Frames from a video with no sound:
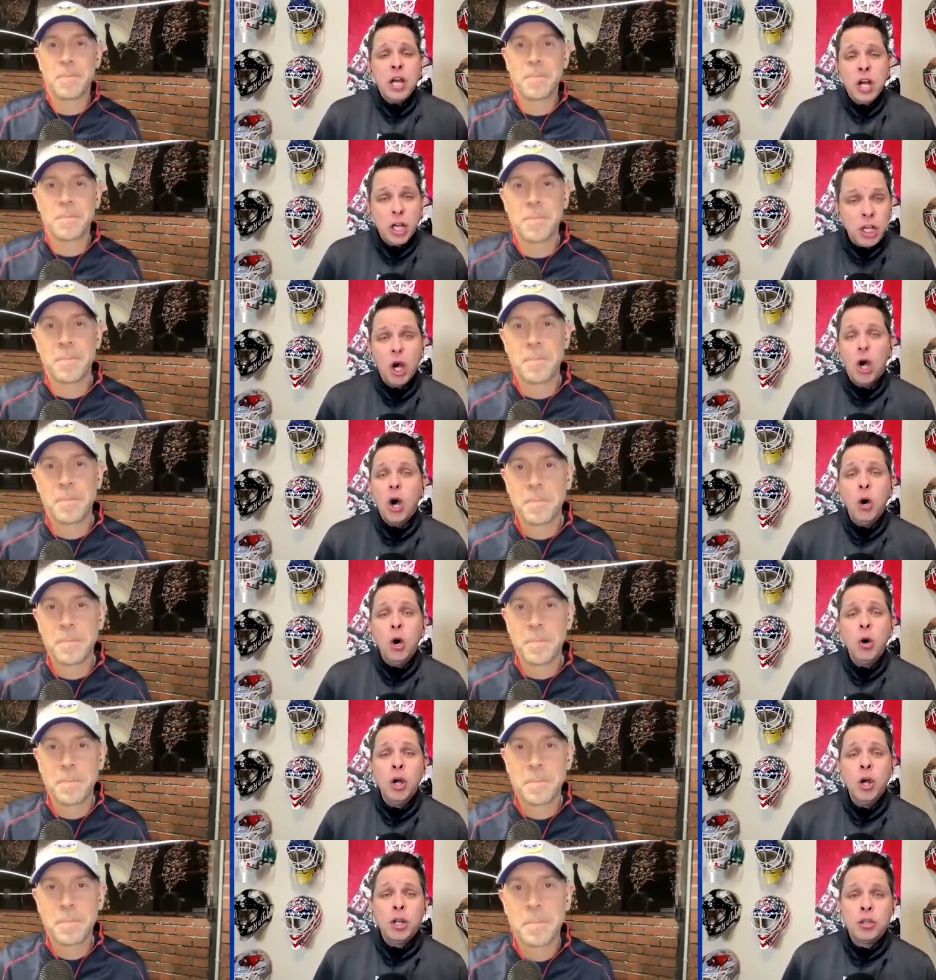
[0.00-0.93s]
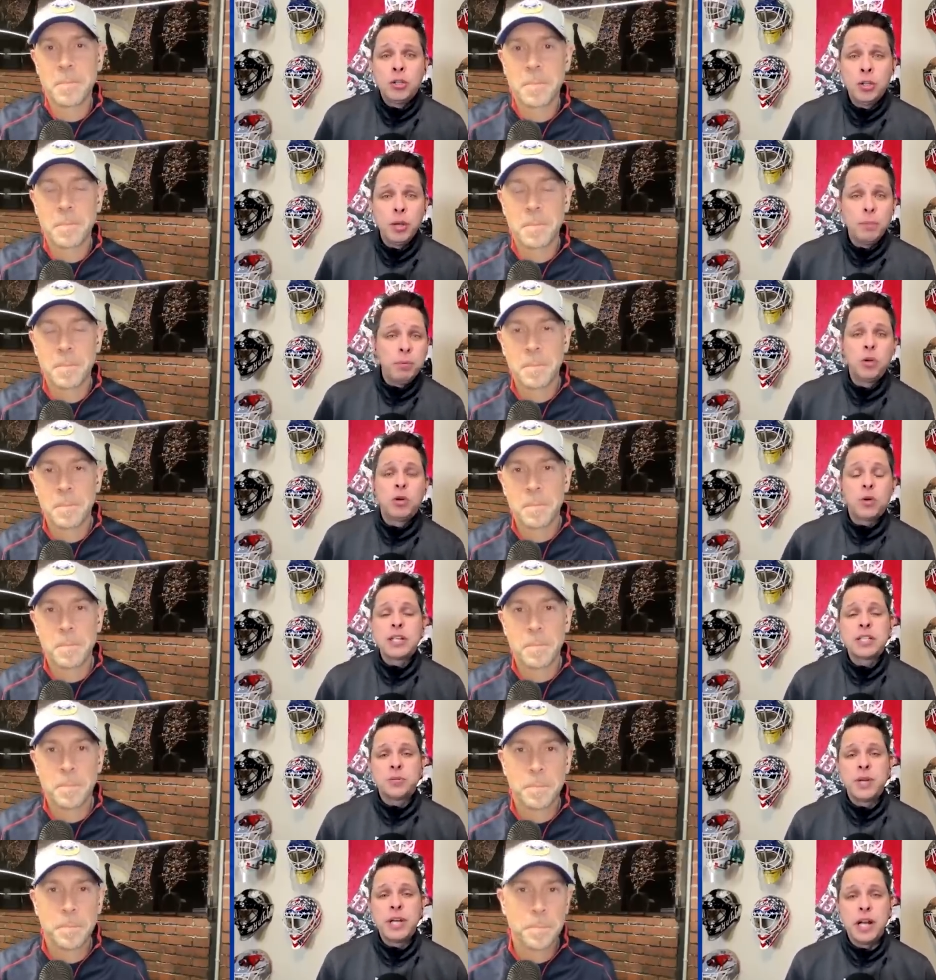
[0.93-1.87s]
Speaker 1: go to the Blue Cross
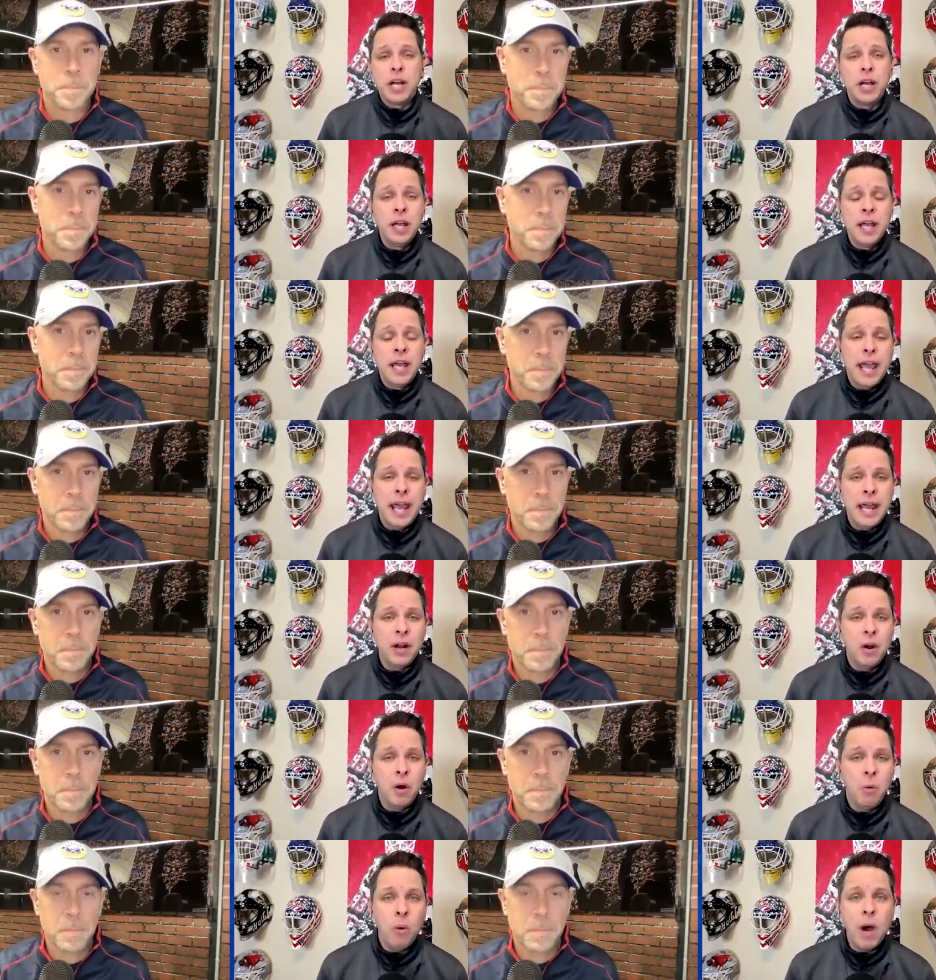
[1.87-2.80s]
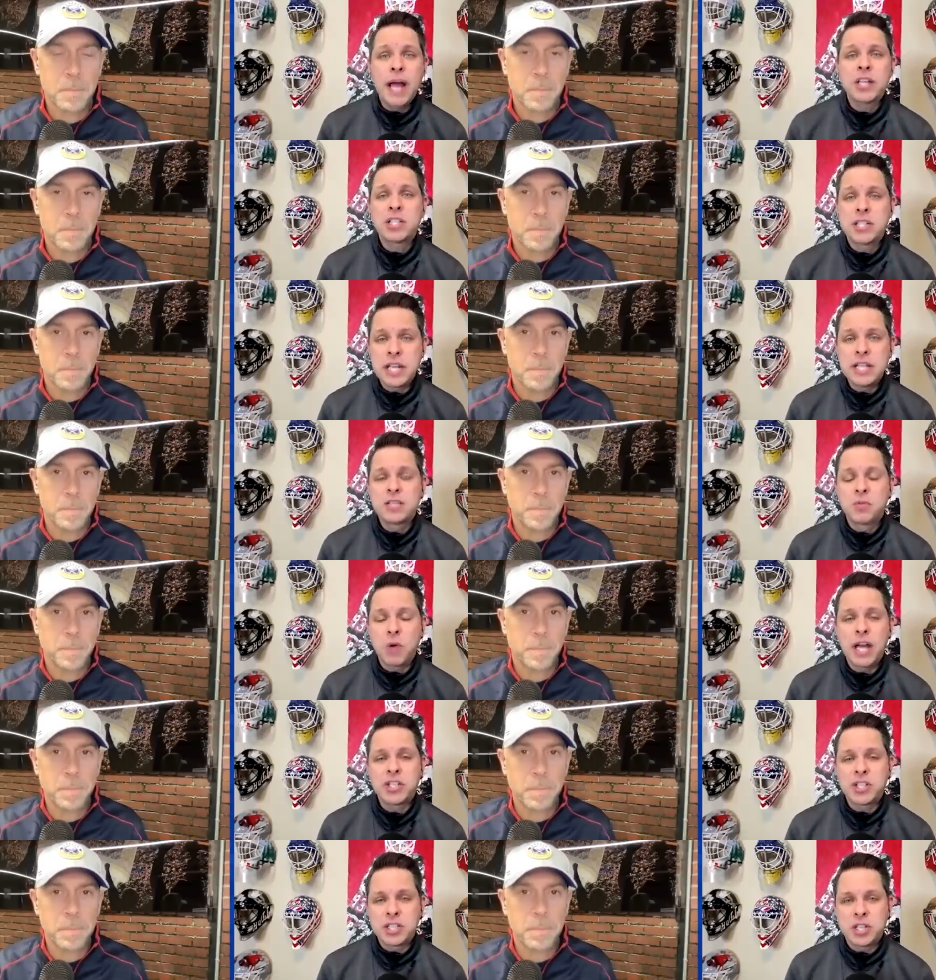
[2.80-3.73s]
Arena and watch these
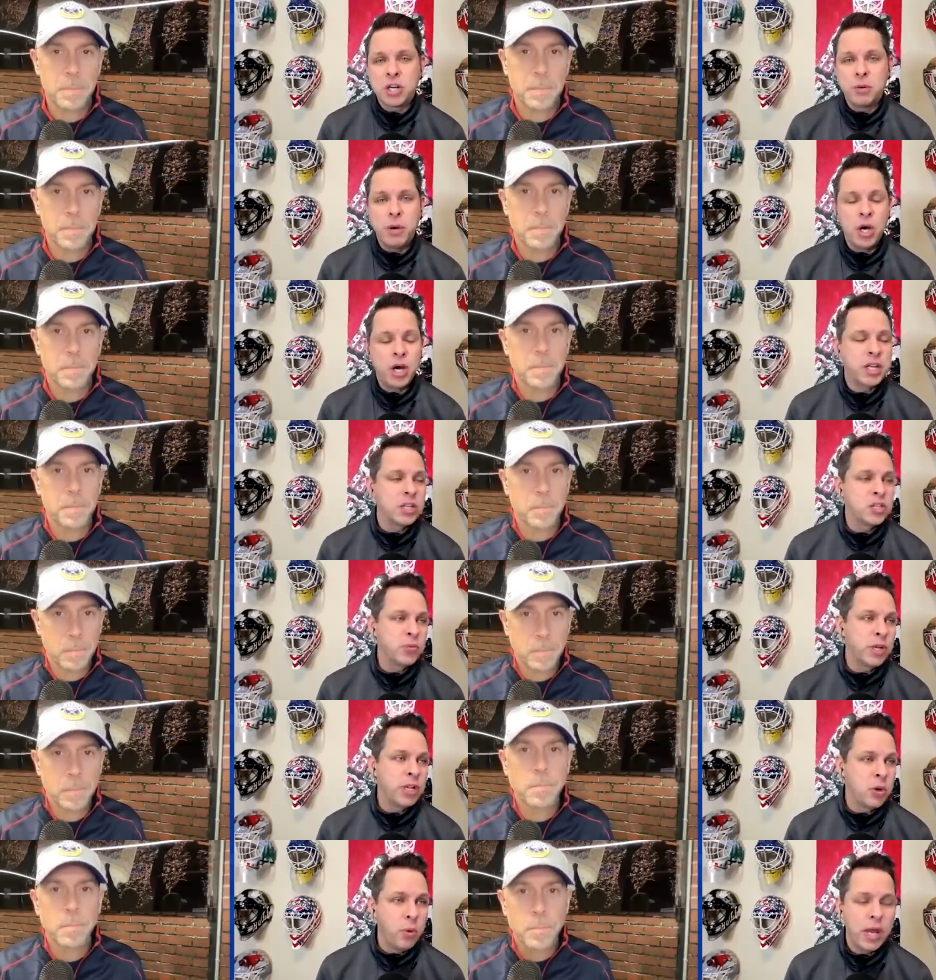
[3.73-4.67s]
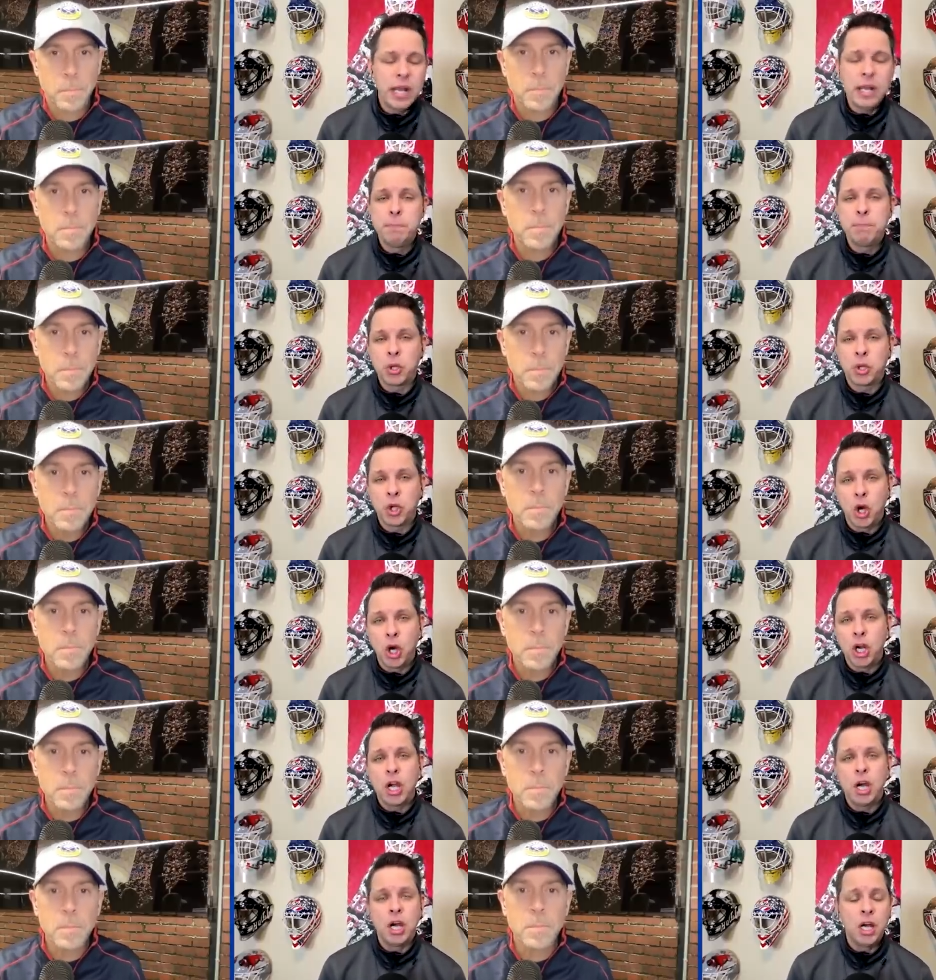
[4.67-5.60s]
Rochester Americans with Quinn
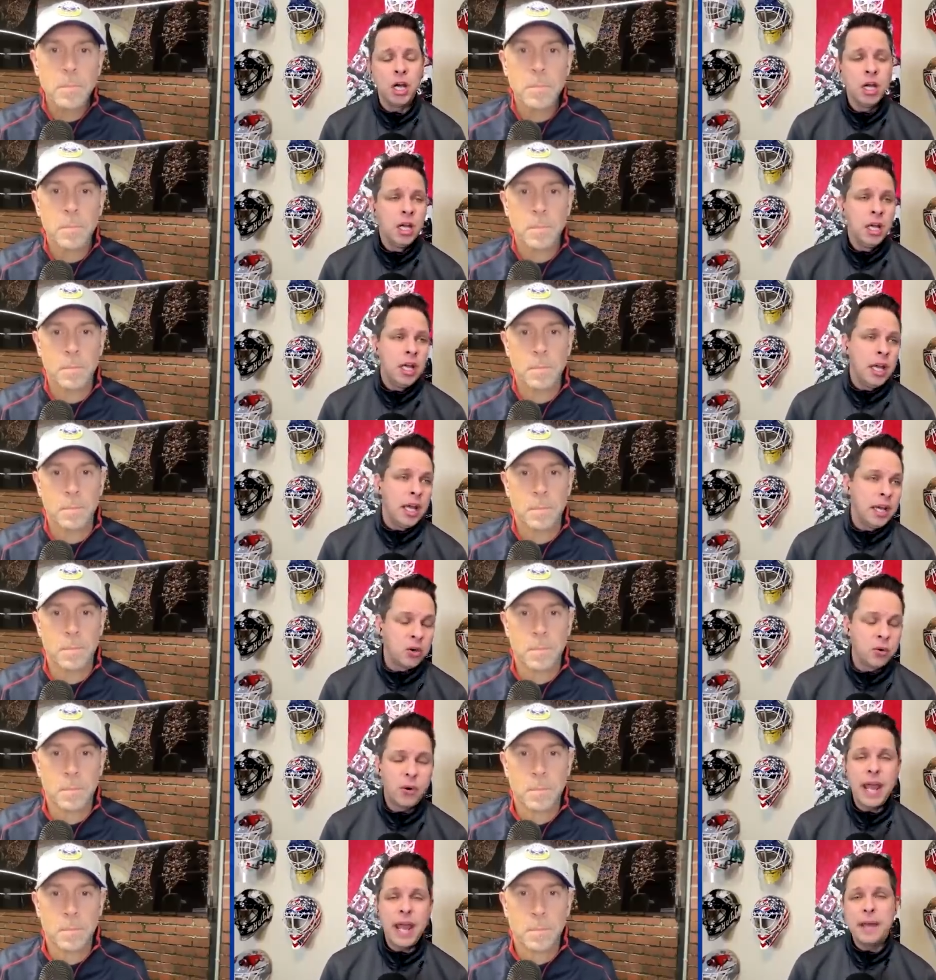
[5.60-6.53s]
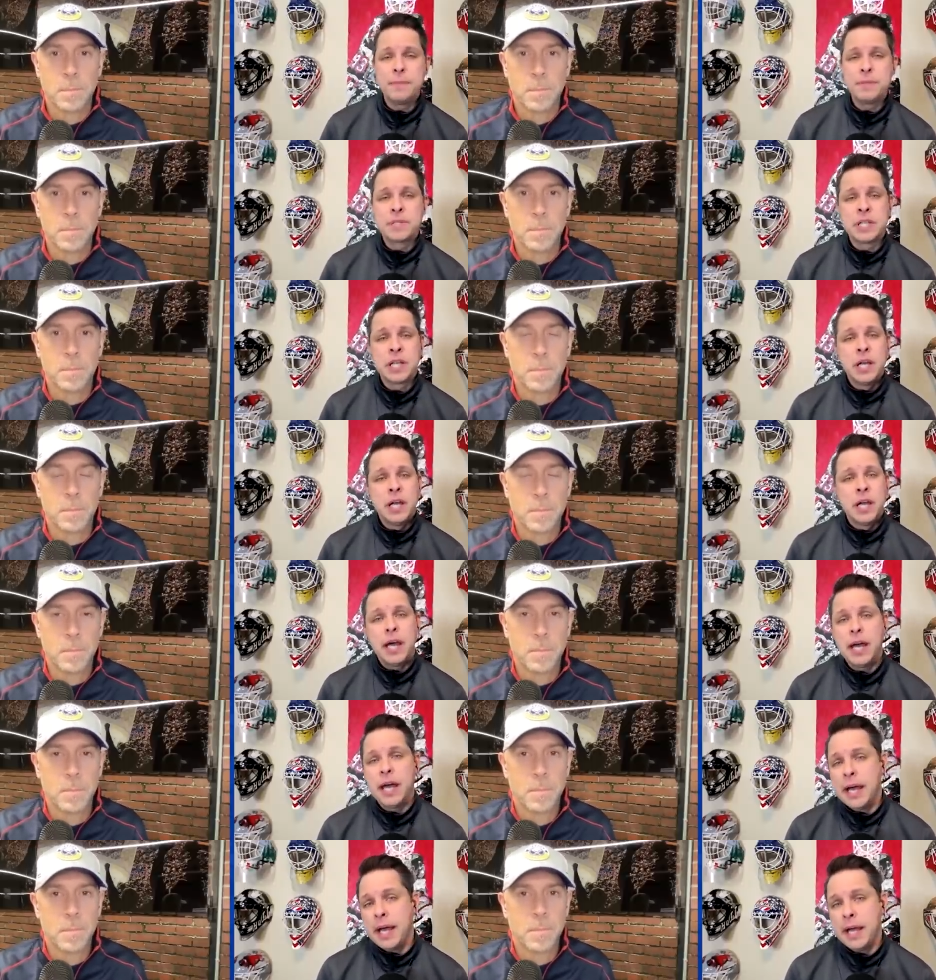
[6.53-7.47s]
Peterka, Krebs,
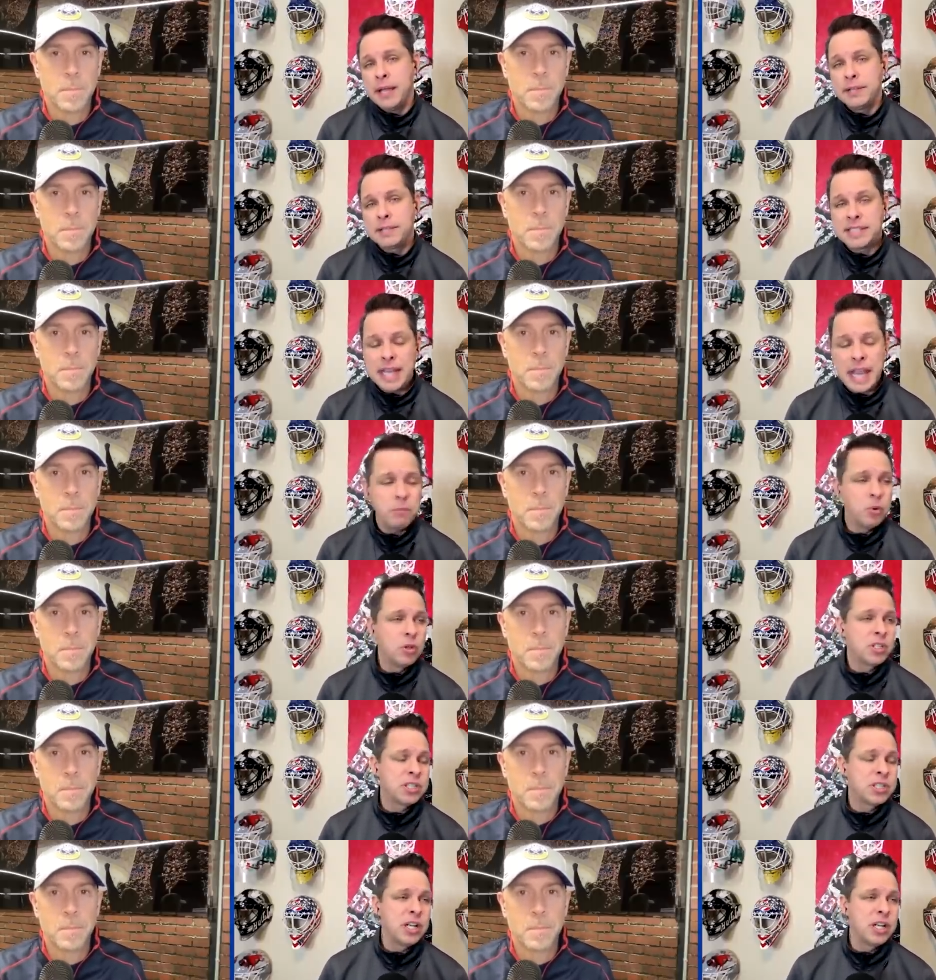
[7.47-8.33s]
uh, Samuelson